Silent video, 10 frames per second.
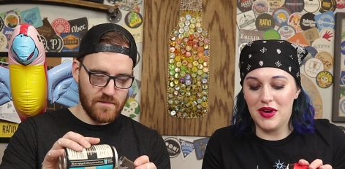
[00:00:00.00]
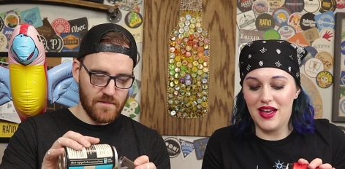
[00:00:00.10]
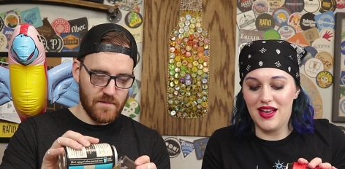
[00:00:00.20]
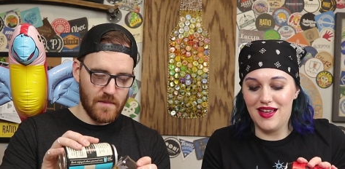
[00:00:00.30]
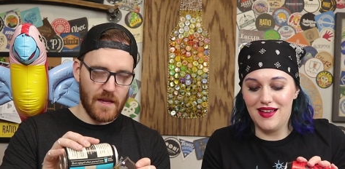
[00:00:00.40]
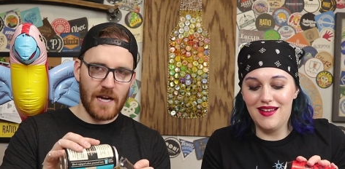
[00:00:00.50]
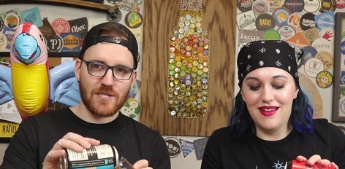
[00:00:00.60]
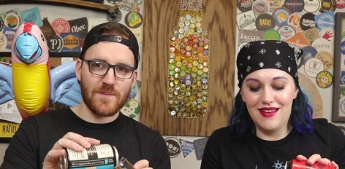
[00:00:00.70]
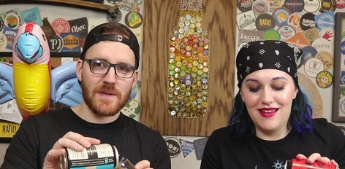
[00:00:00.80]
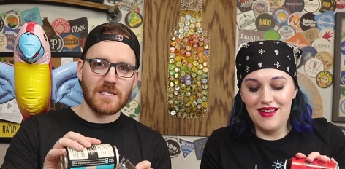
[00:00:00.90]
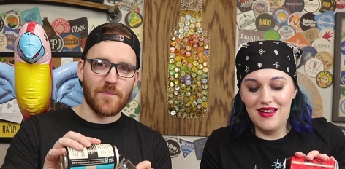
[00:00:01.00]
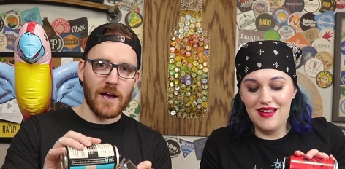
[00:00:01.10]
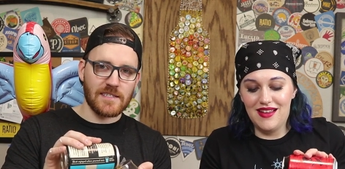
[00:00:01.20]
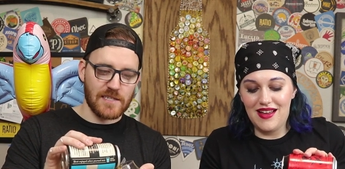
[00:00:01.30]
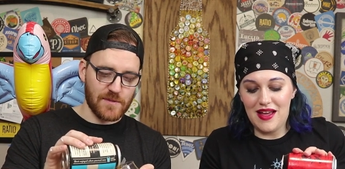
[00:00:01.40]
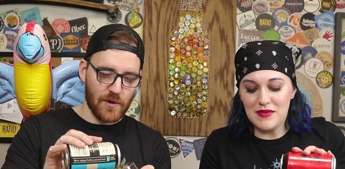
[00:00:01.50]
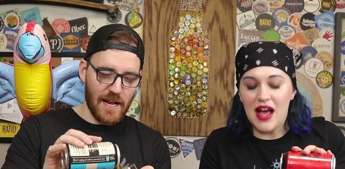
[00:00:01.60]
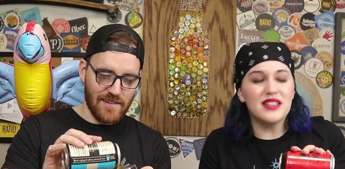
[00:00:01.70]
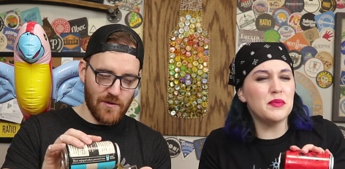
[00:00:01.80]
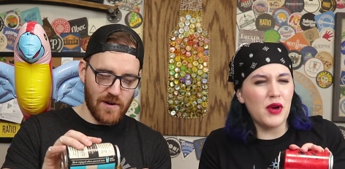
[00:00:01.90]
Speaker 1: but.
Speaker 2: I shouldn't be surprised at this point.
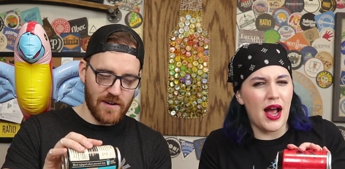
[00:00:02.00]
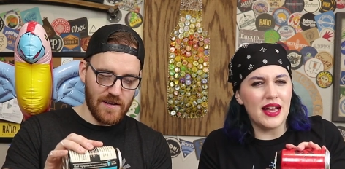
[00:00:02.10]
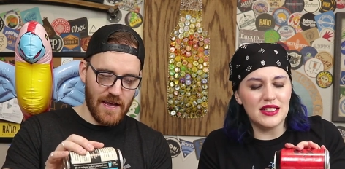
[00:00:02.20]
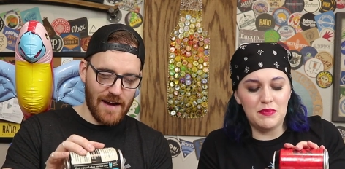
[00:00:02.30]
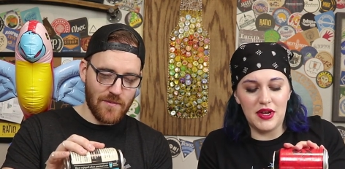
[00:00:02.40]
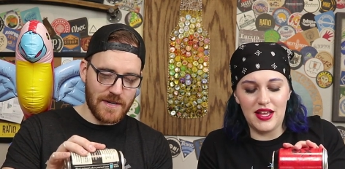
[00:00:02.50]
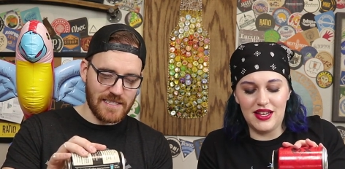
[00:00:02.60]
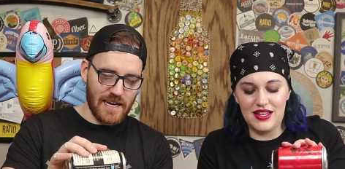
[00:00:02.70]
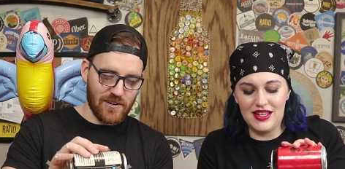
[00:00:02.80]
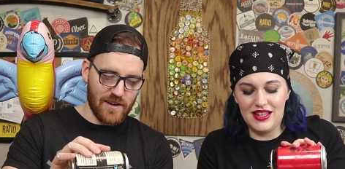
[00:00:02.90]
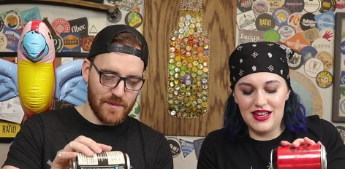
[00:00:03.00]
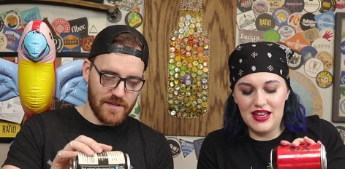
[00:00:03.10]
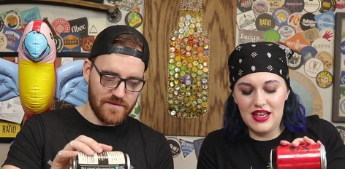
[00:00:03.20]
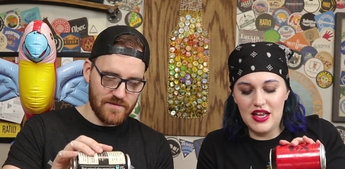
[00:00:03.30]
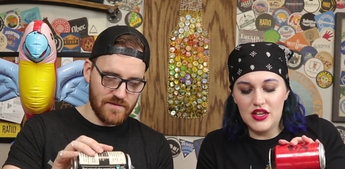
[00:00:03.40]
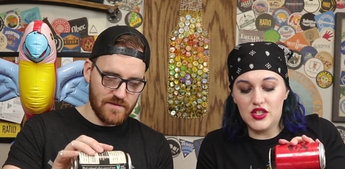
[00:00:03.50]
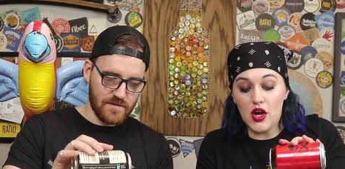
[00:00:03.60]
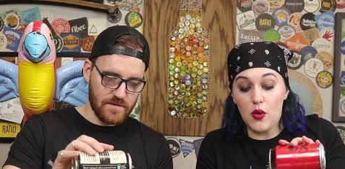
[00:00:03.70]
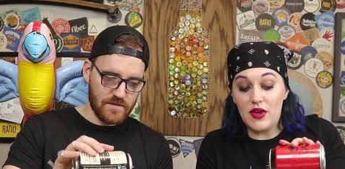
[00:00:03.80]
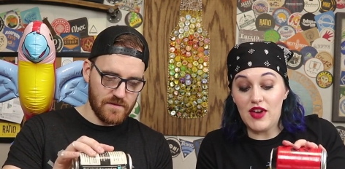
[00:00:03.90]
Not Every, surprised, everybody's but. got craft beer.
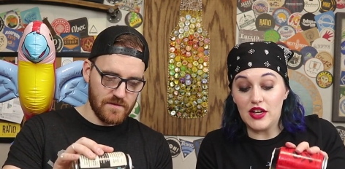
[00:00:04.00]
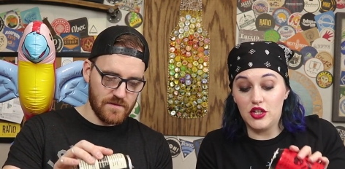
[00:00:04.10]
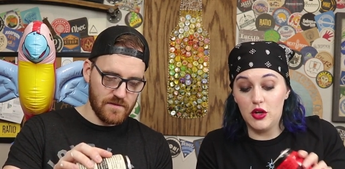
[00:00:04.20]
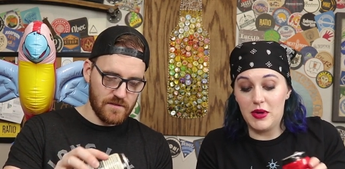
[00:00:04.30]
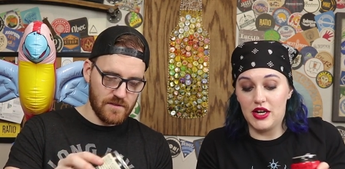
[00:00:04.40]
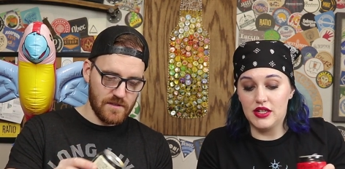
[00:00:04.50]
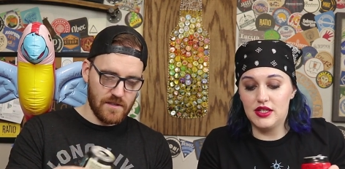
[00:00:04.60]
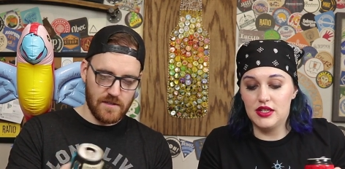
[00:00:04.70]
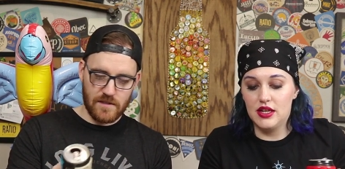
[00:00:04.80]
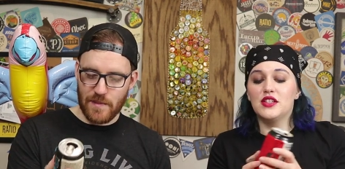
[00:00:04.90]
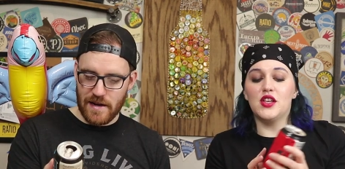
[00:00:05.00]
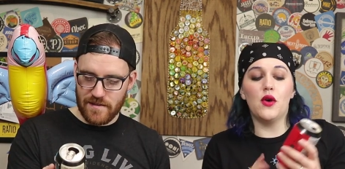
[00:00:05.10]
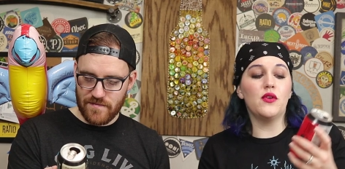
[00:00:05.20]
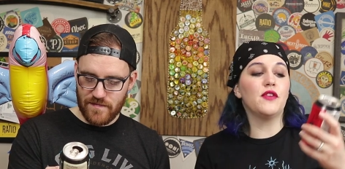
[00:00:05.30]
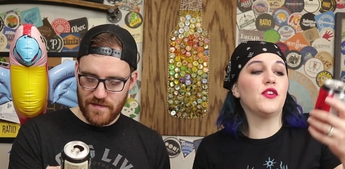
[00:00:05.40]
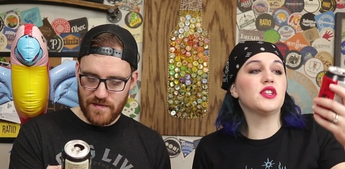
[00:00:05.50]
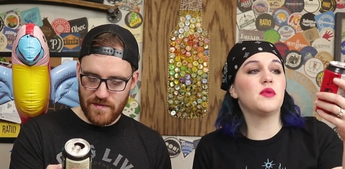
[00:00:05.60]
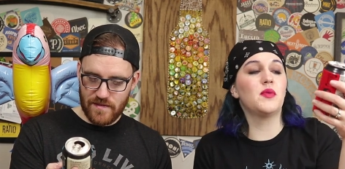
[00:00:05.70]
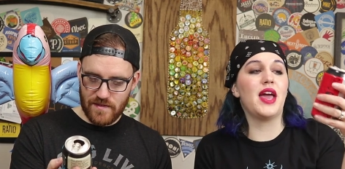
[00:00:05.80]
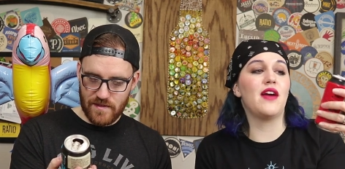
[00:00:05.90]
Speaker 1: So we've got two beers. Amen. So the
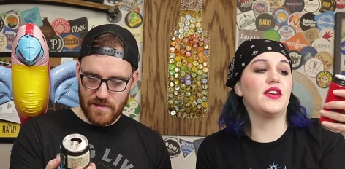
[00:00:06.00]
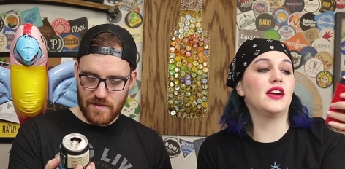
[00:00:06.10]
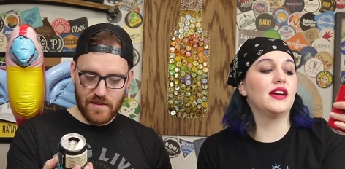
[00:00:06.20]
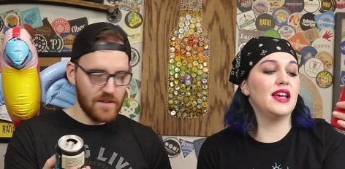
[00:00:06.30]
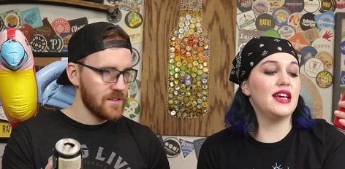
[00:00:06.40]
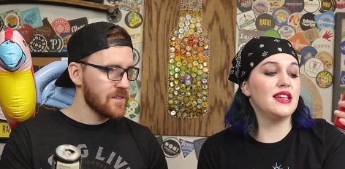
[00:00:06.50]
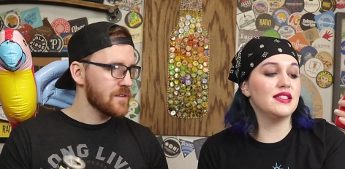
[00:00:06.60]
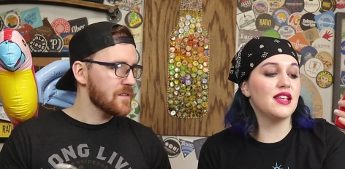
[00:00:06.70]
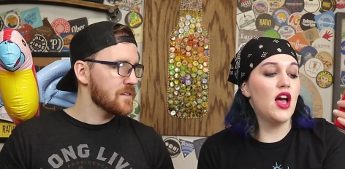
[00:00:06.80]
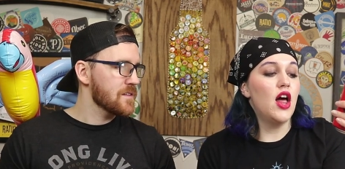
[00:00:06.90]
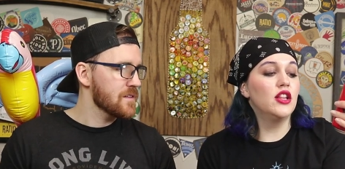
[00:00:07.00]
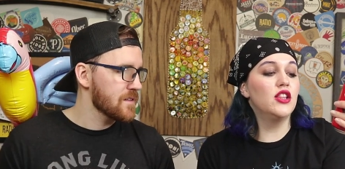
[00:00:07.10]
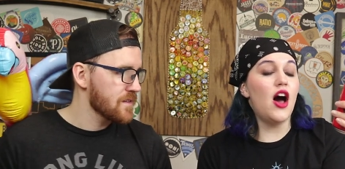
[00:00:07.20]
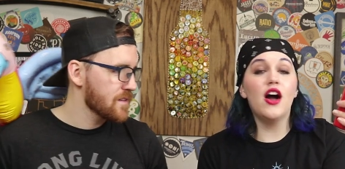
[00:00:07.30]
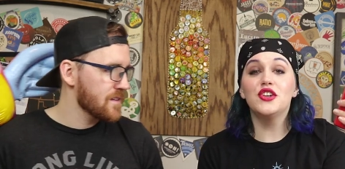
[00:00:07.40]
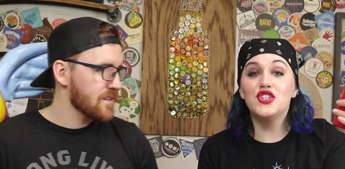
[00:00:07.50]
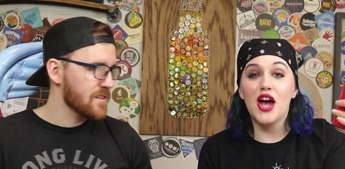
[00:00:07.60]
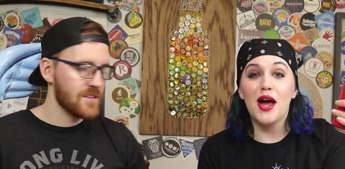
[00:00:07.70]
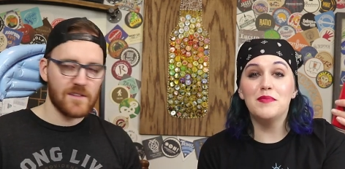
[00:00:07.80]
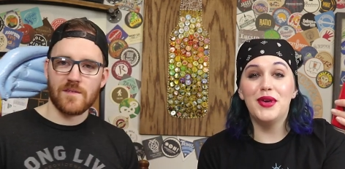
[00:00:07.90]
first one we have here is Long
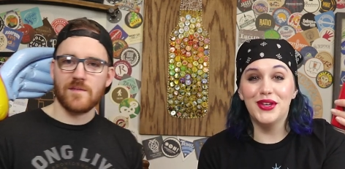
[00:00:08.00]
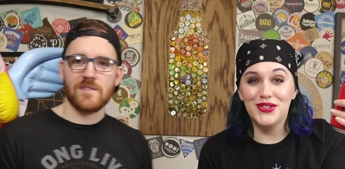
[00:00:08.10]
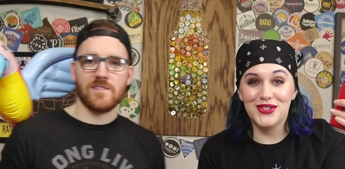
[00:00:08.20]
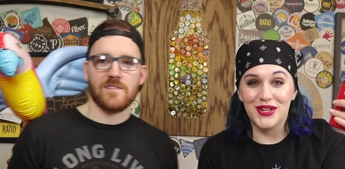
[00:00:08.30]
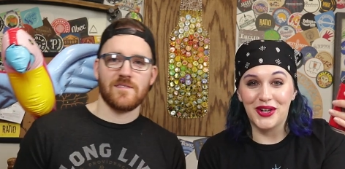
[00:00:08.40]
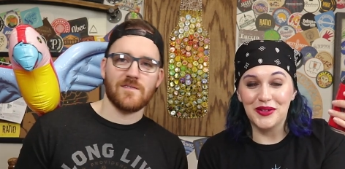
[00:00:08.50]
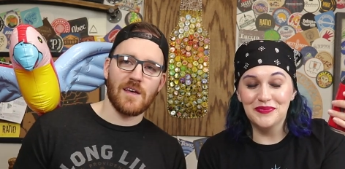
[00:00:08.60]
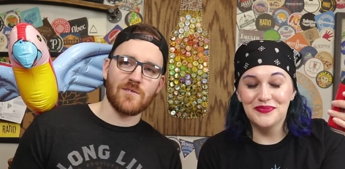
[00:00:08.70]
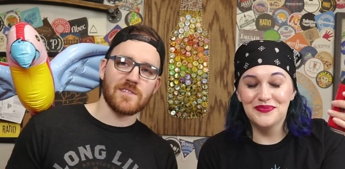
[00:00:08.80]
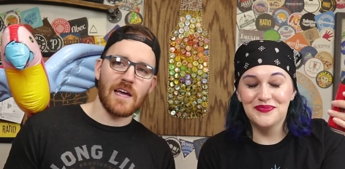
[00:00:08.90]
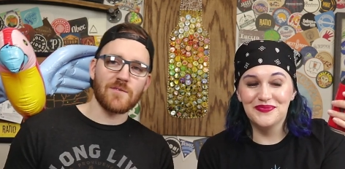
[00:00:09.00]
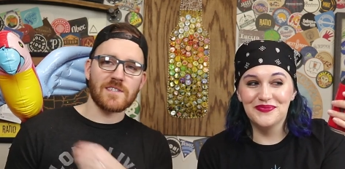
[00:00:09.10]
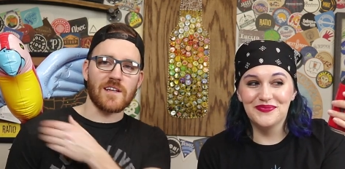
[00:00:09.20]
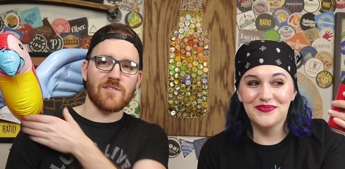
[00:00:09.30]
John Pilsner.
Speaker 2: That was that one's